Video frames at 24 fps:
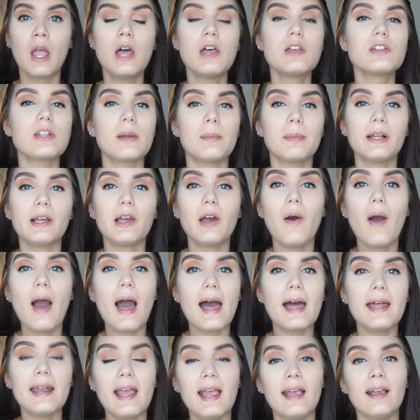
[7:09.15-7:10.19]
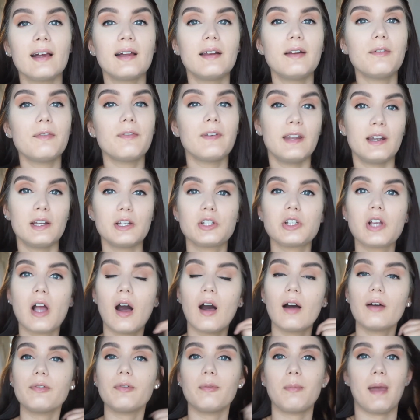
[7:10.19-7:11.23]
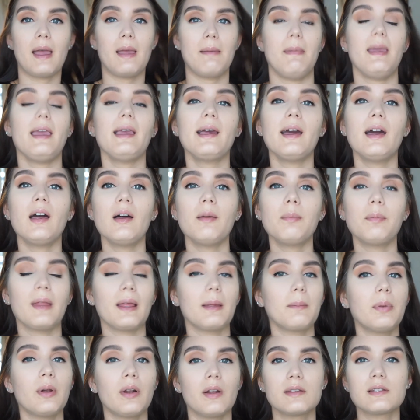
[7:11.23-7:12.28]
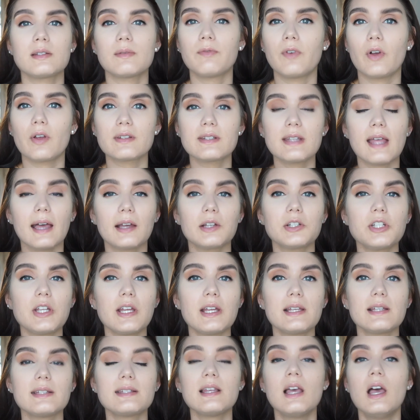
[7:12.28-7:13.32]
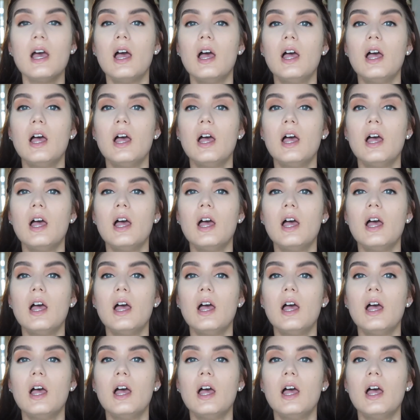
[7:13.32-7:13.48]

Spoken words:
So I'm going to go ahead and finish off my makeup, like put on some false lashes,